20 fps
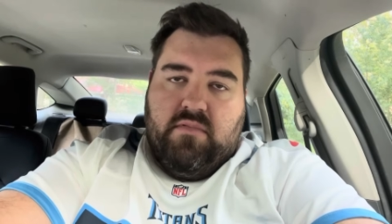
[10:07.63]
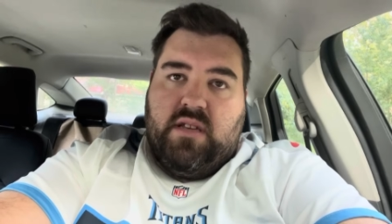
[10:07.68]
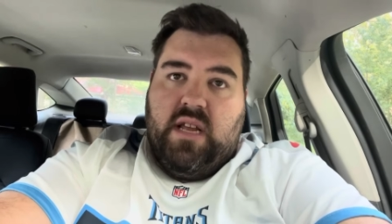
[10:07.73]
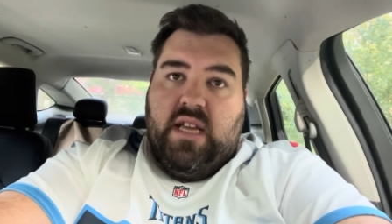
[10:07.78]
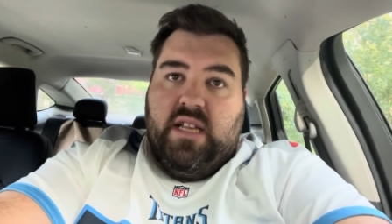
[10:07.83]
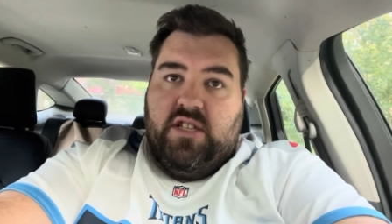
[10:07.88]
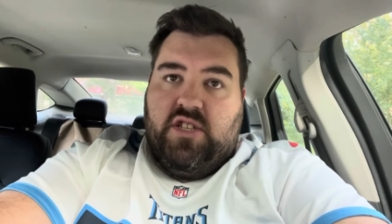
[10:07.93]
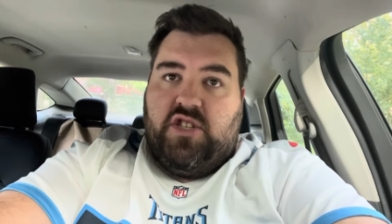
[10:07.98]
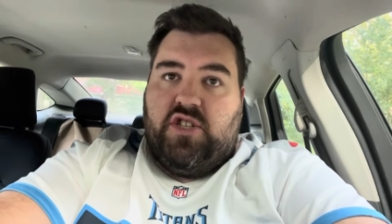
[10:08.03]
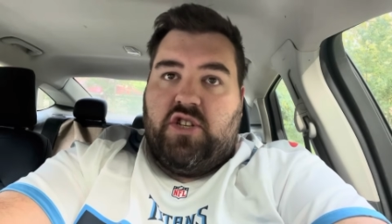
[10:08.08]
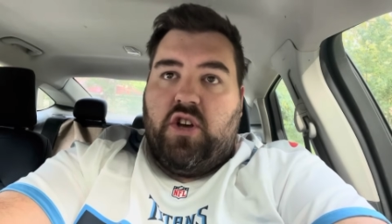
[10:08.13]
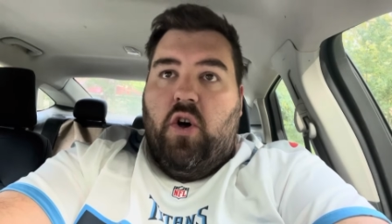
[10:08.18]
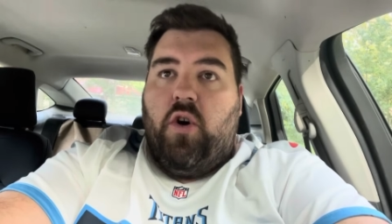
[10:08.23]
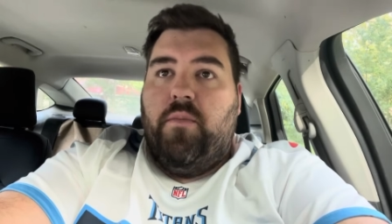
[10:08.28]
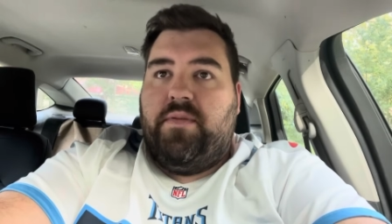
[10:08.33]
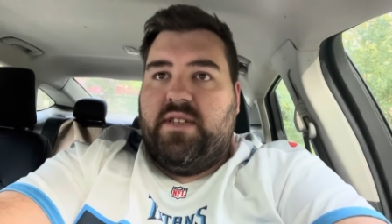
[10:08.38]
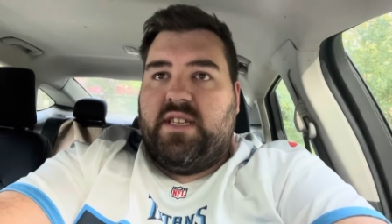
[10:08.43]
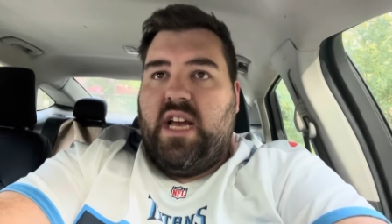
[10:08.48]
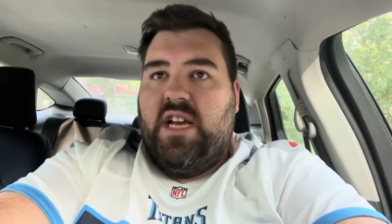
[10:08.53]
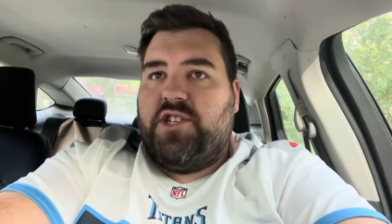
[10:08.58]
in sole
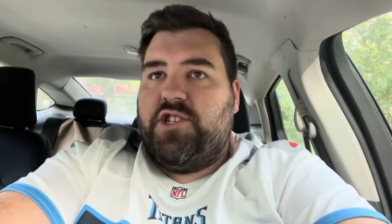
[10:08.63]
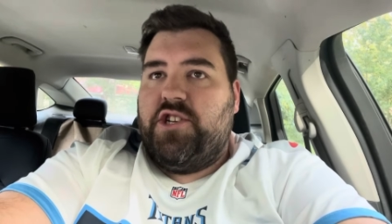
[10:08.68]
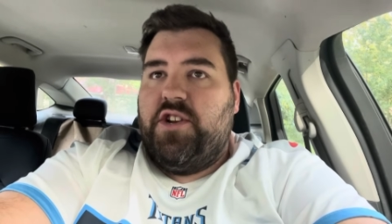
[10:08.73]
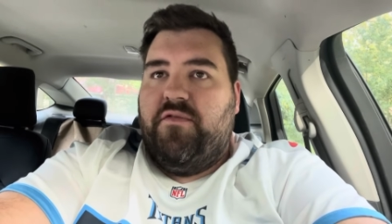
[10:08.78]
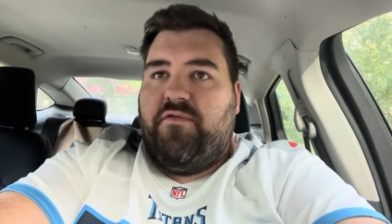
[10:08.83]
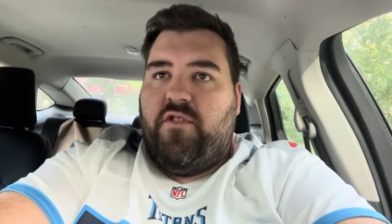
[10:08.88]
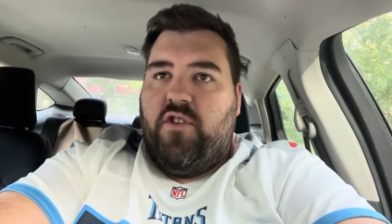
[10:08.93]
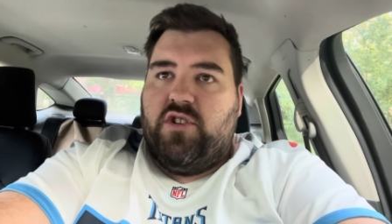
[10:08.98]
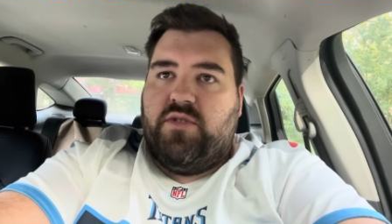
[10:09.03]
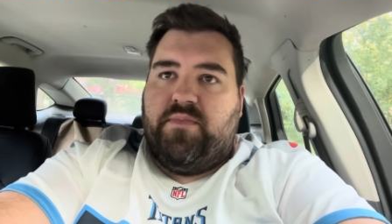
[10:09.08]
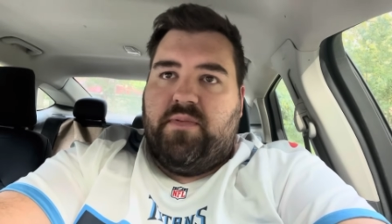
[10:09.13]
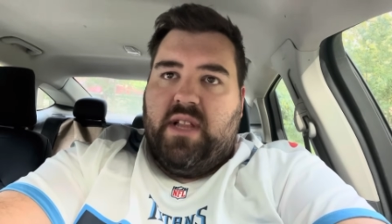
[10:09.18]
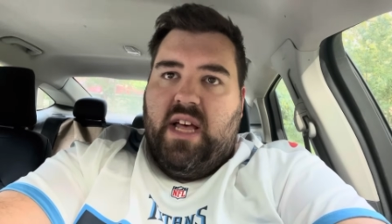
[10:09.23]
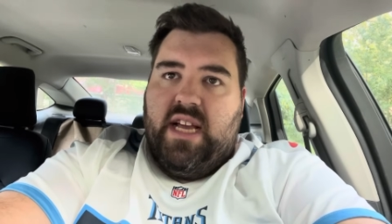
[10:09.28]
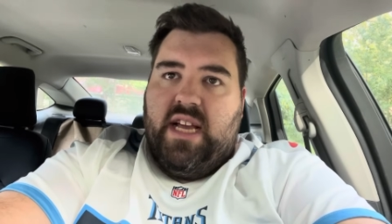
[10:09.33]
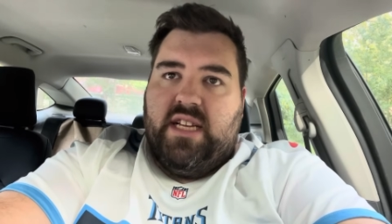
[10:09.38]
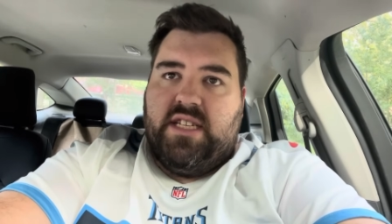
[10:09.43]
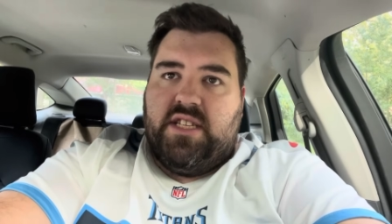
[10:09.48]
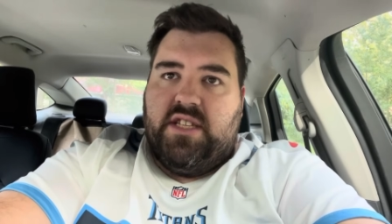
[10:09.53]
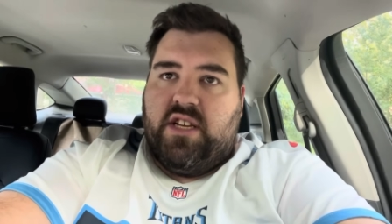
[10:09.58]
possession of first
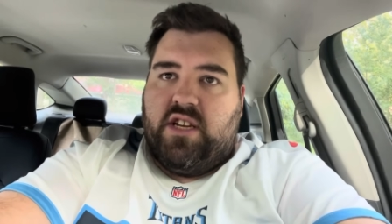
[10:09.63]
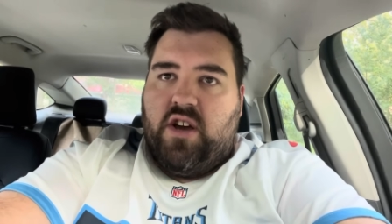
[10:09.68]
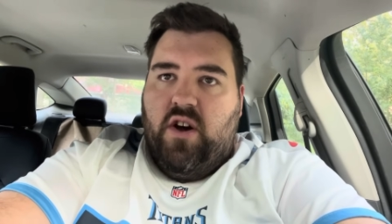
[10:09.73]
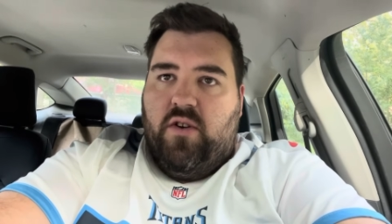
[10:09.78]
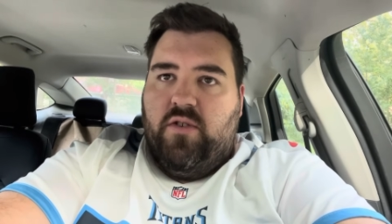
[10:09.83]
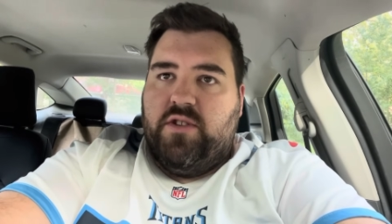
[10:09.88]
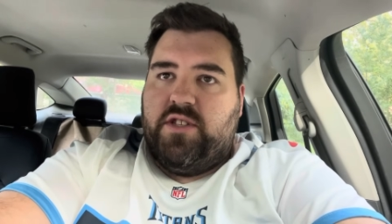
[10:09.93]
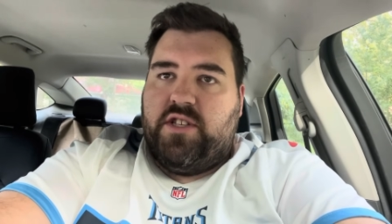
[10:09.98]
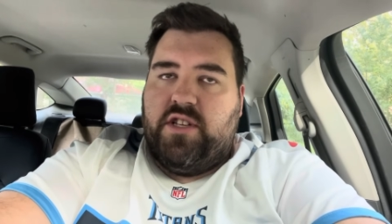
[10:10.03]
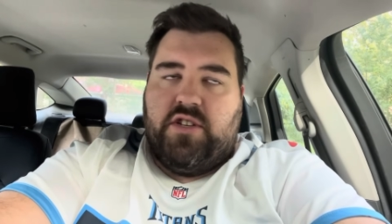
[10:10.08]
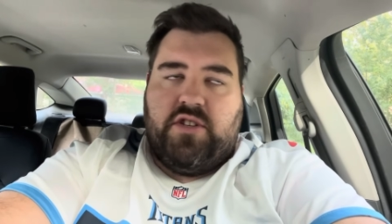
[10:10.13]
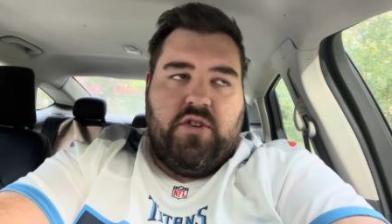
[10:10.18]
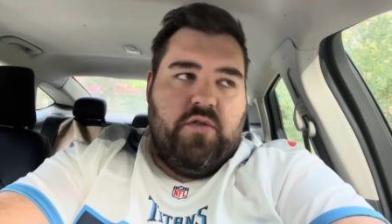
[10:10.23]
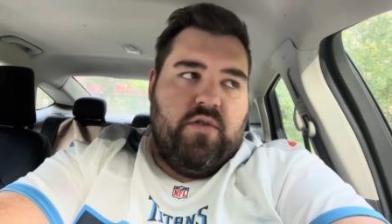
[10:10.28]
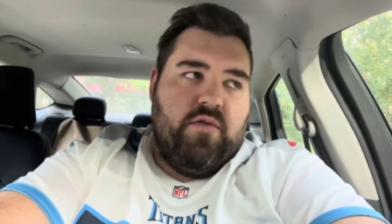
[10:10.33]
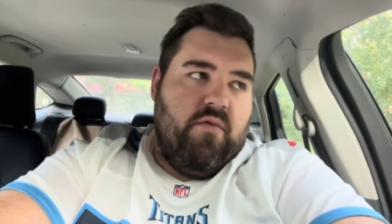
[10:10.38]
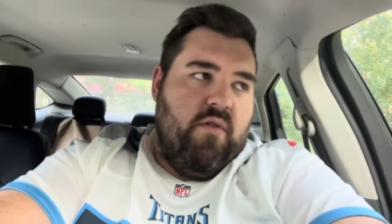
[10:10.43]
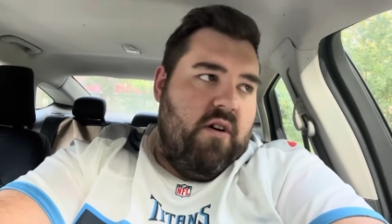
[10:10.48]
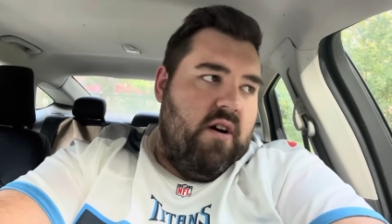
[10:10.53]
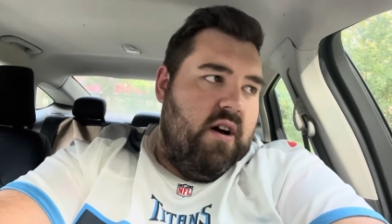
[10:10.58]
place and the Colts at two
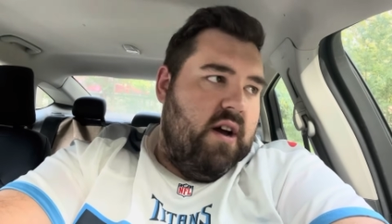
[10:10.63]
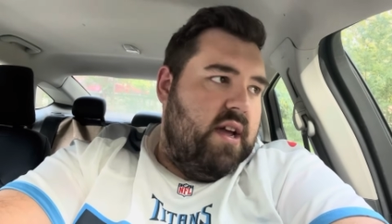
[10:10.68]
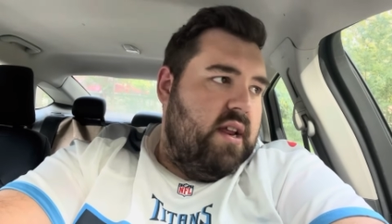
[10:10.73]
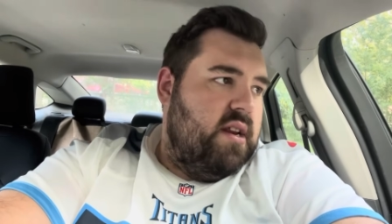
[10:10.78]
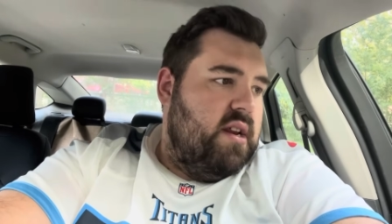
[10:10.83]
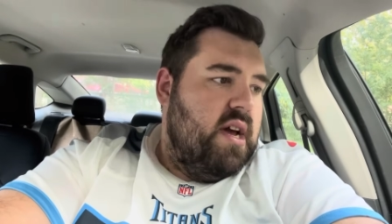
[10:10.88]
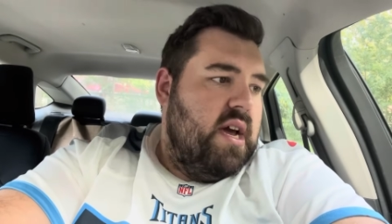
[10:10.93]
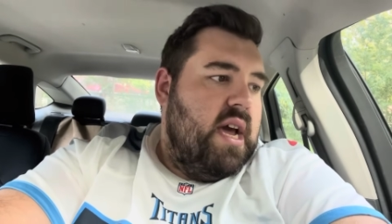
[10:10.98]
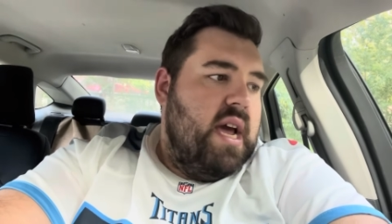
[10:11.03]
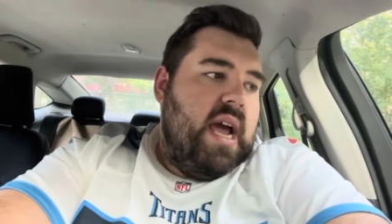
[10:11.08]
and one.